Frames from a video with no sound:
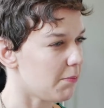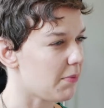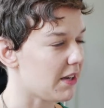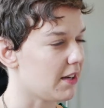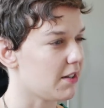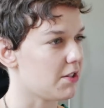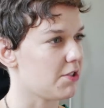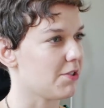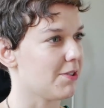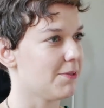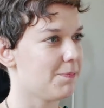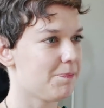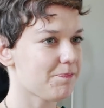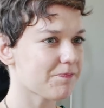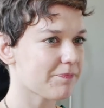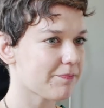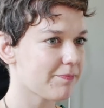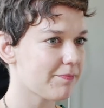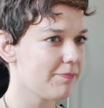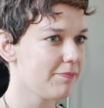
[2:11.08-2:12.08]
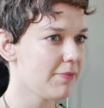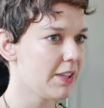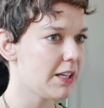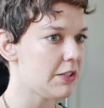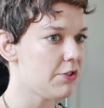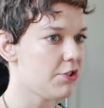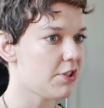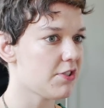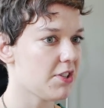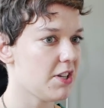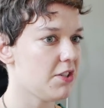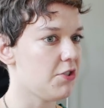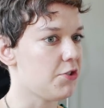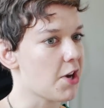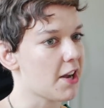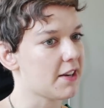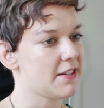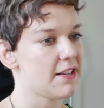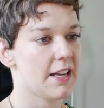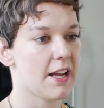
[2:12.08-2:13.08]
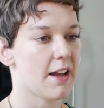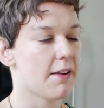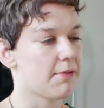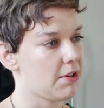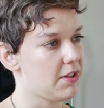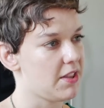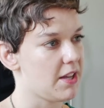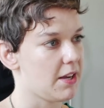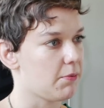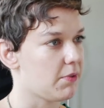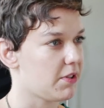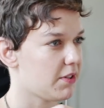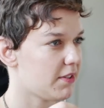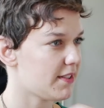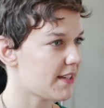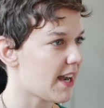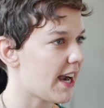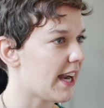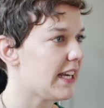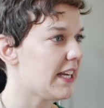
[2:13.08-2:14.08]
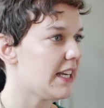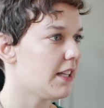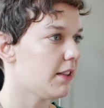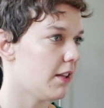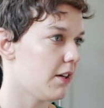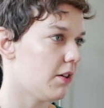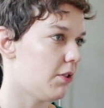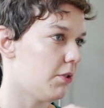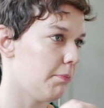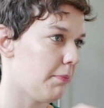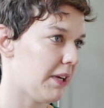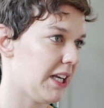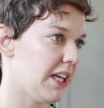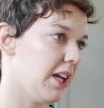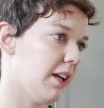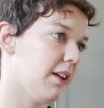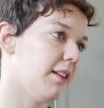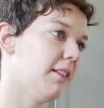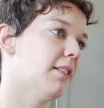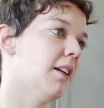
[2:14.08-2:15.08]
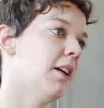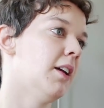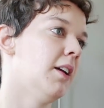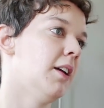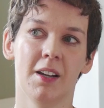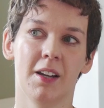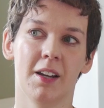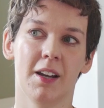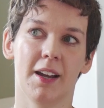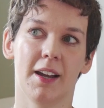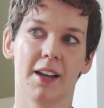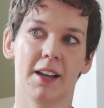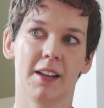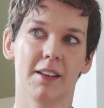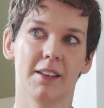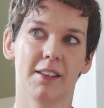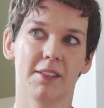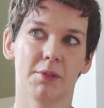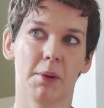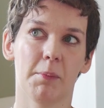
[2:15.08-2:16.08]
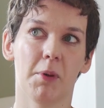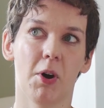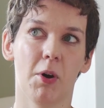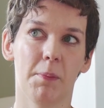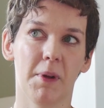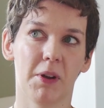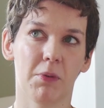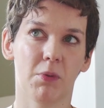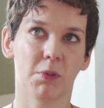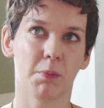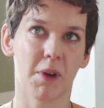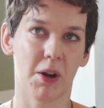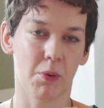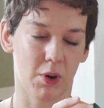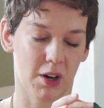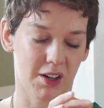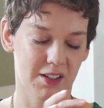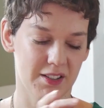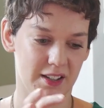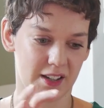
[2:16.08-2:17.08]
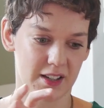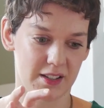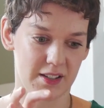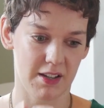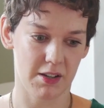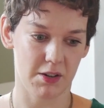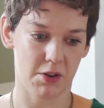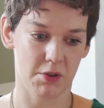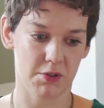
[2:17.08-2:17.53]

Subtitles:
because you're just injecting everything with tiny little meanings. And so I'm hoping with my work to continue